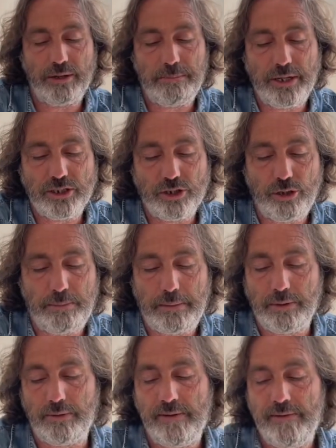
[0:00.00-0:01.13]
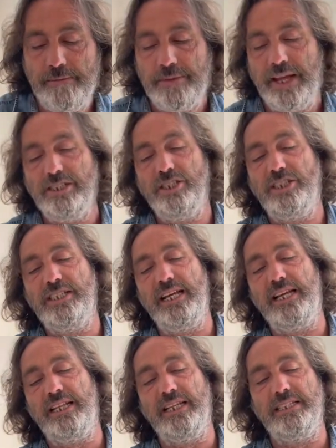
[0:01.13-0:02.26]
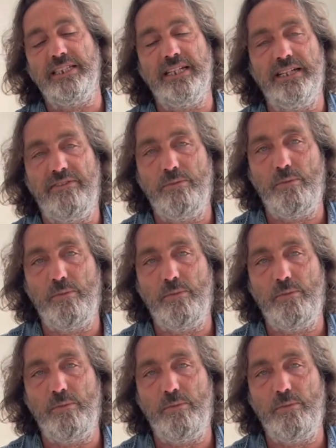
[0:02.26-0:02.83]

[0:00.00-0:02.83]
to burst your bubble. And just seeing things in a different